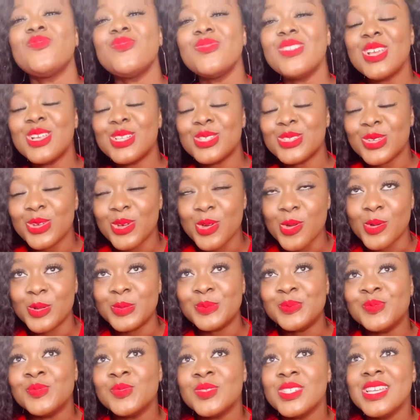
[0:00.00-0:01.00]
So,
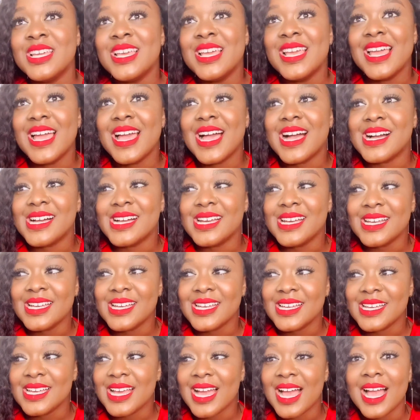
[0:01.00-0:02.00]

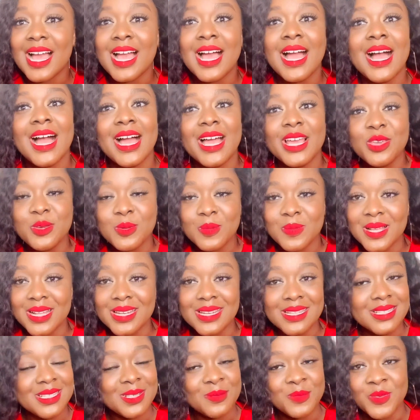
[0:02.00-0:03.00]
are you planning
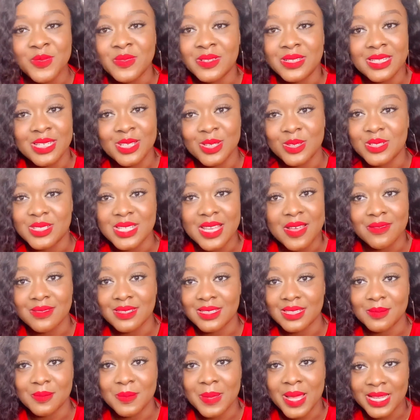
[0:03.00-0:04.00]
to move to Lagos after the
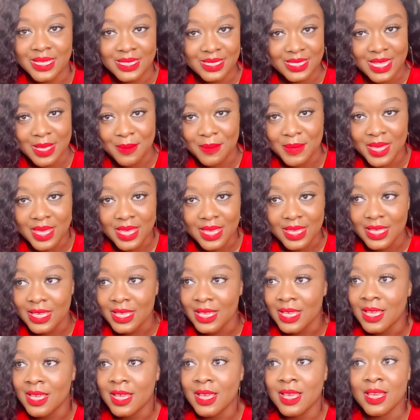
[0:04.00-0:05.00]
pandemic?
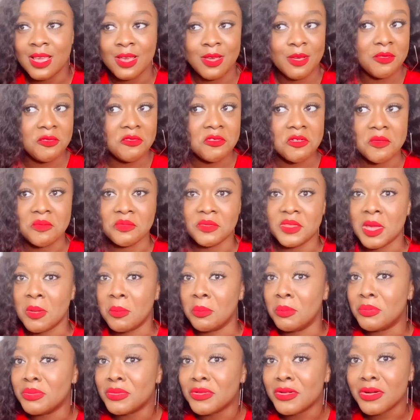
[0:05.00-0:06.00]
From the
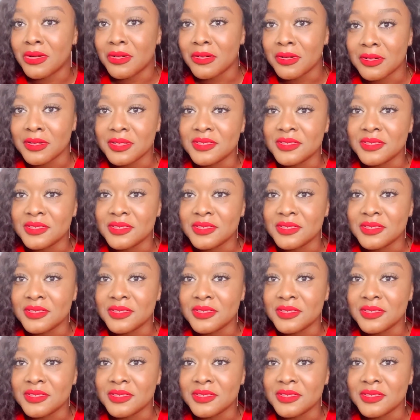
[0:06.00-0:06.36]
abroad,